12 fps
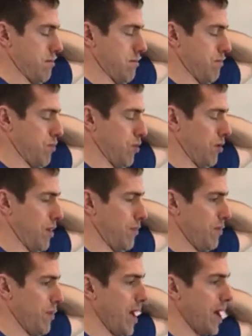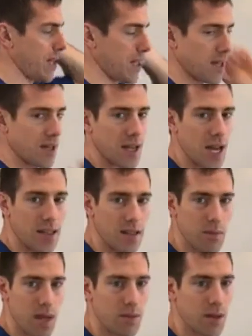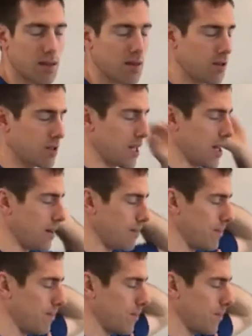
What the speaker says: pull up and back, and then maybe a third time.